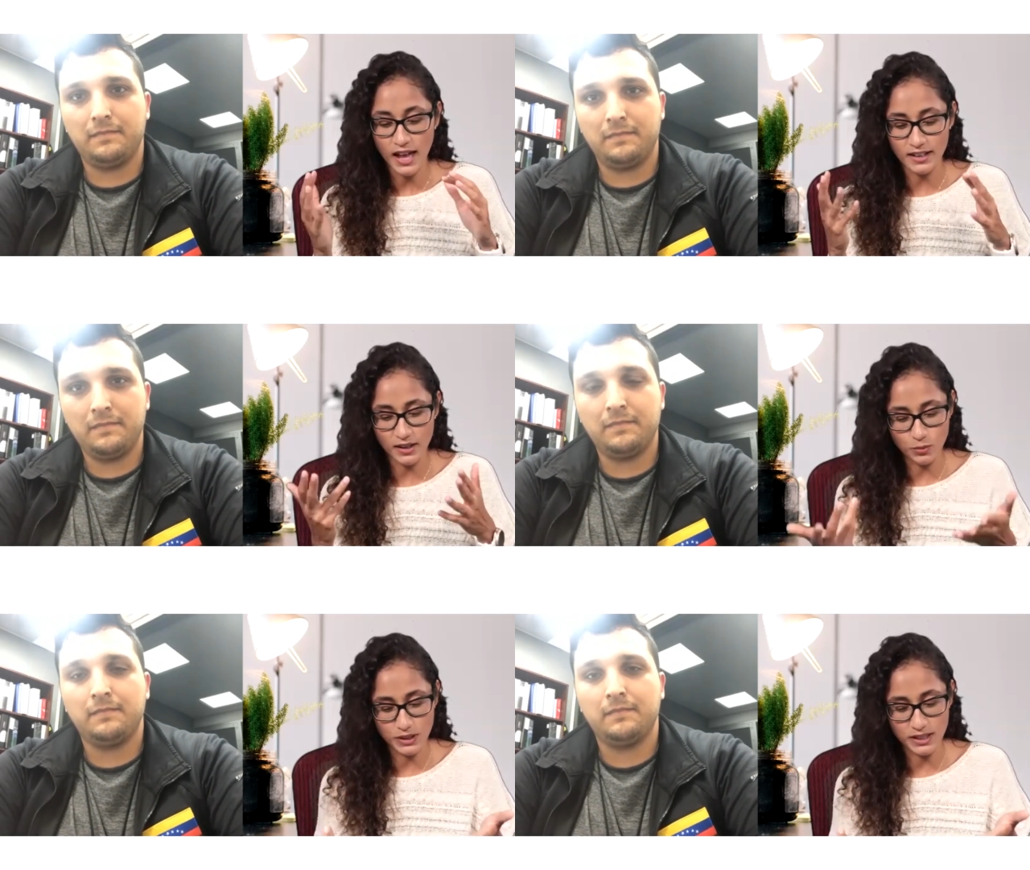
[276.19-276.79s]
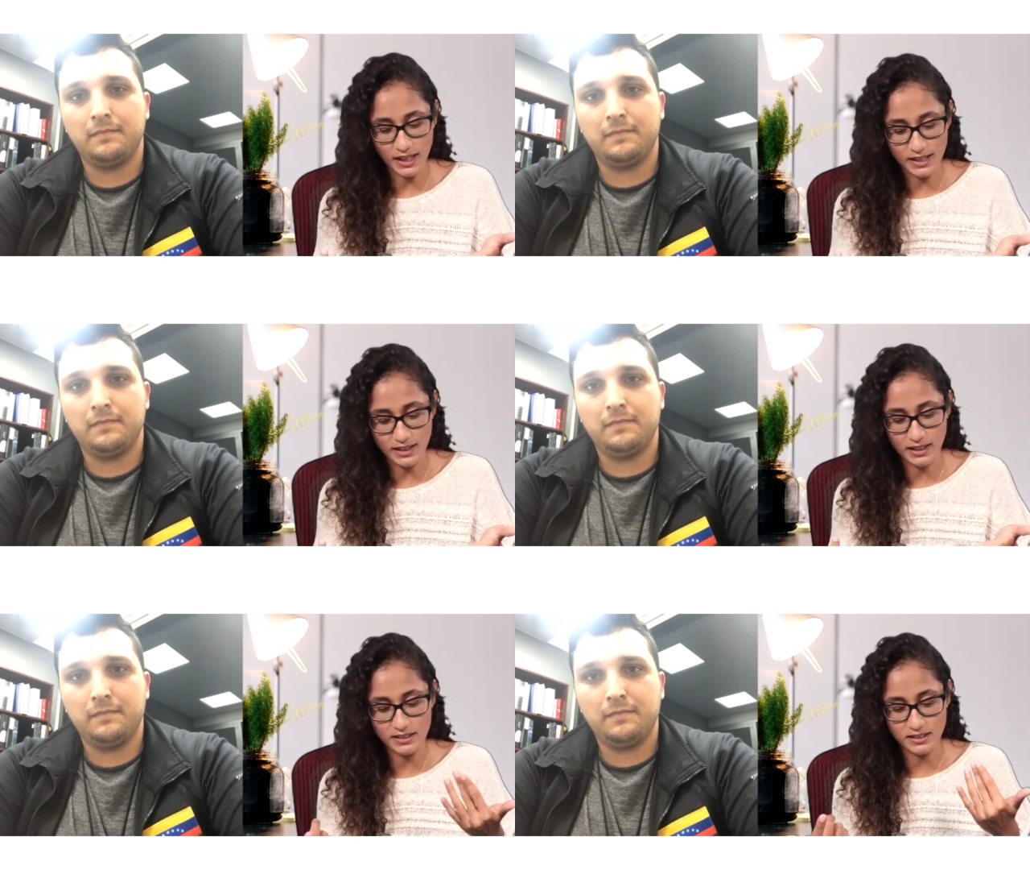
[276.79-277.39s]
Speaker 1: and I really like
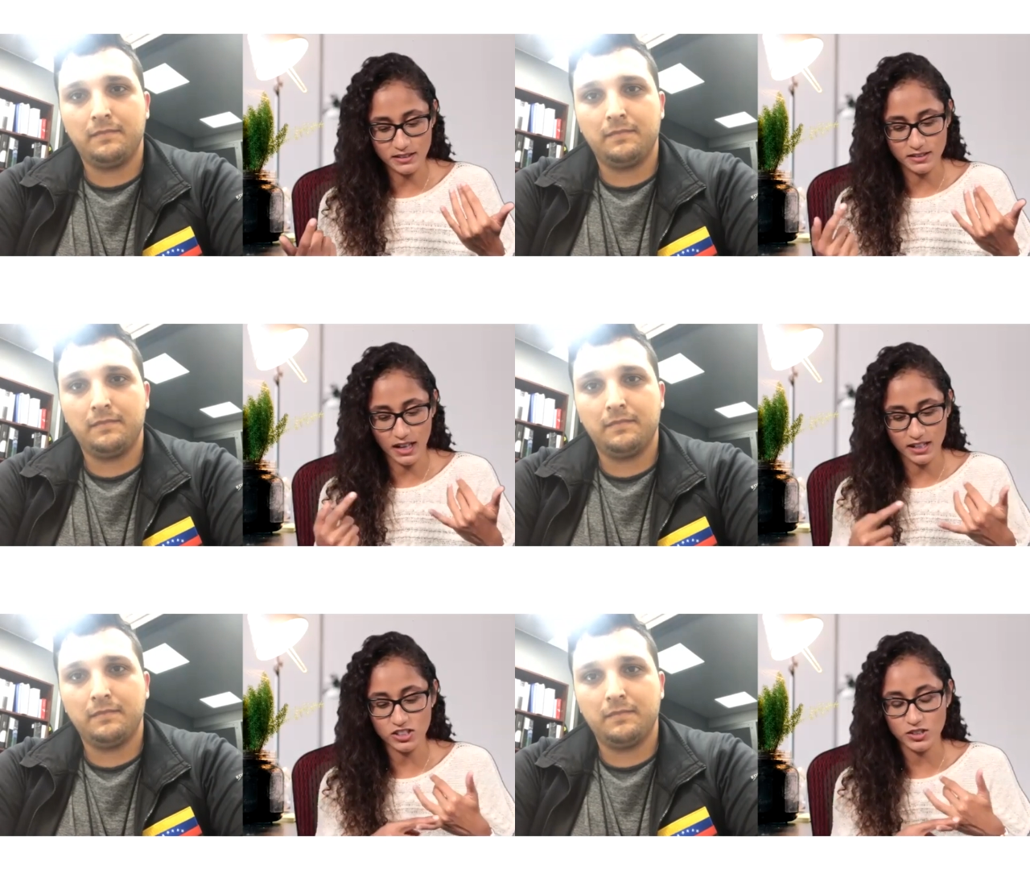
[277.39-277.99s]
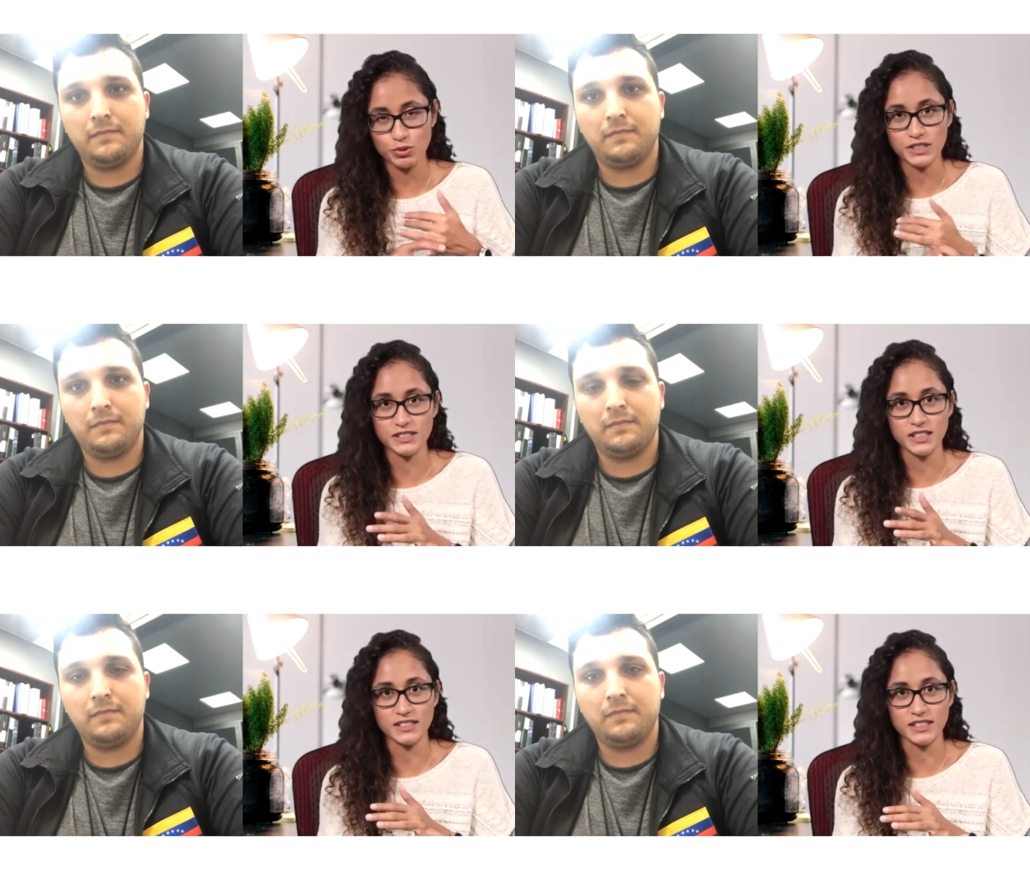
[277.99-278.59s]
that actually
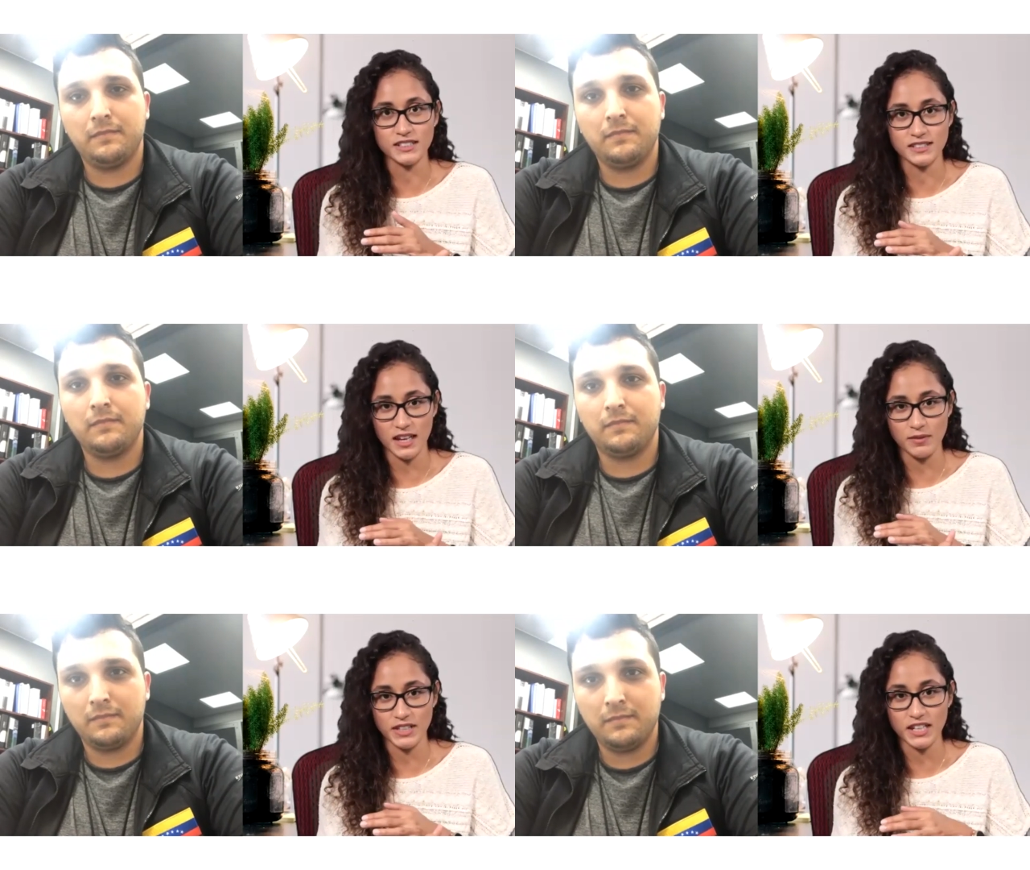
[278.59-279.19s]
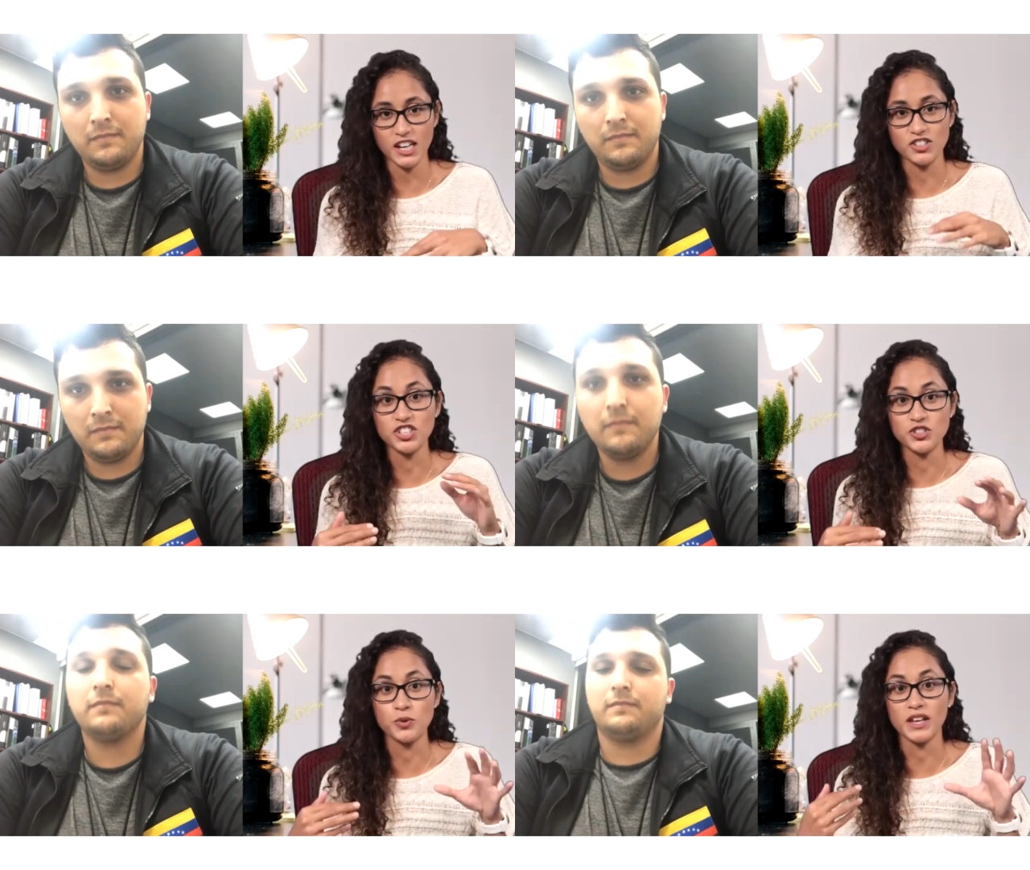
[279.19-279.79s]
Pranita did the same thing and
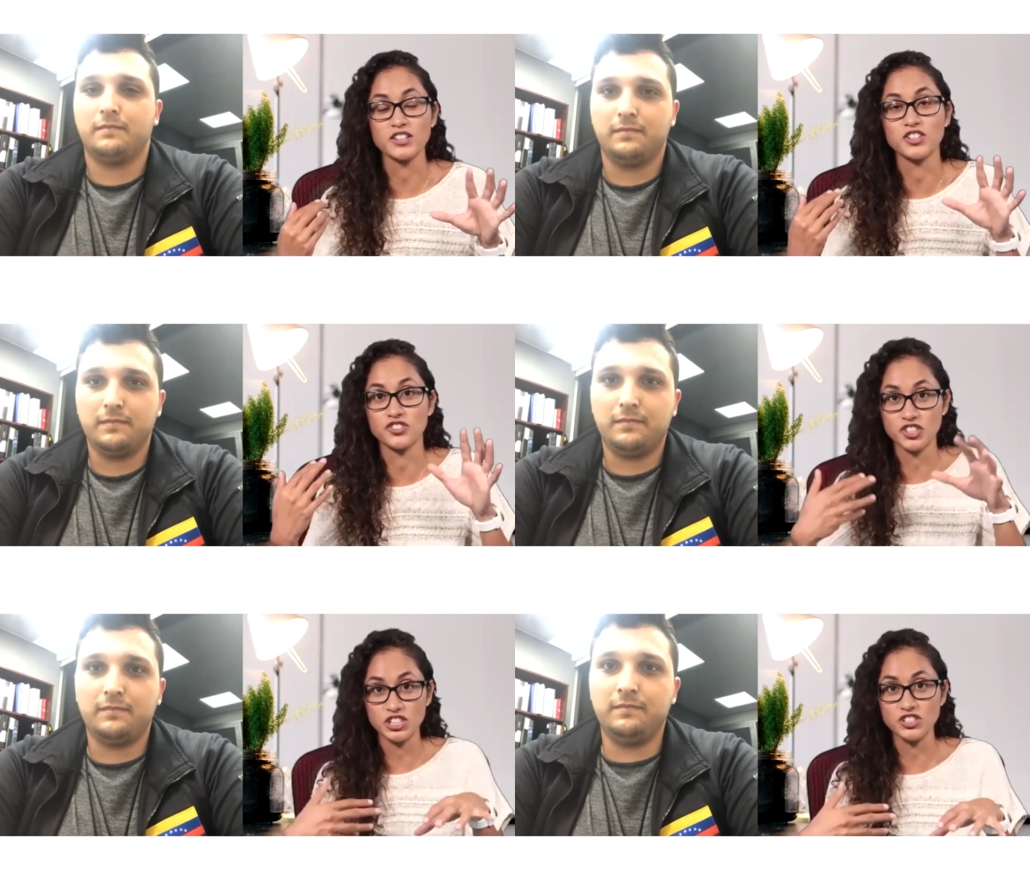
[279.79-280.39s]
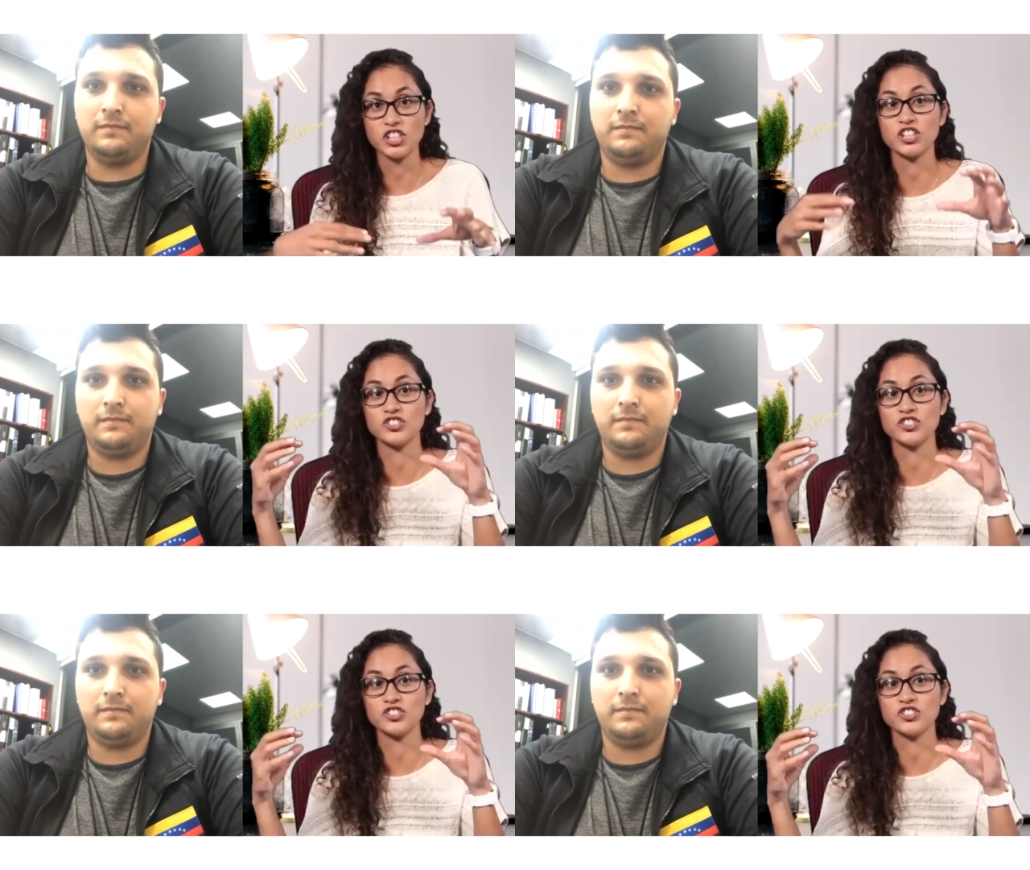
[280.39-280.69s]
she created a cheat sheet